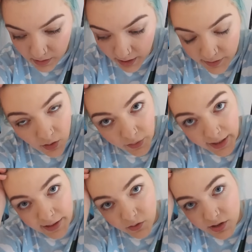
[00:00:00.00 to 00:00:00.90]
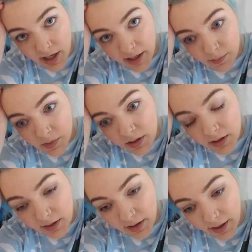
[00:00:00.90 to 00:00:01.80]
I'll not get in on time
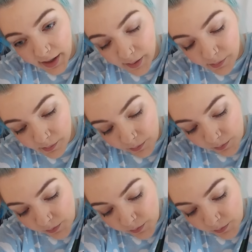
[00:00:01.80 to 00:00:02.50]
and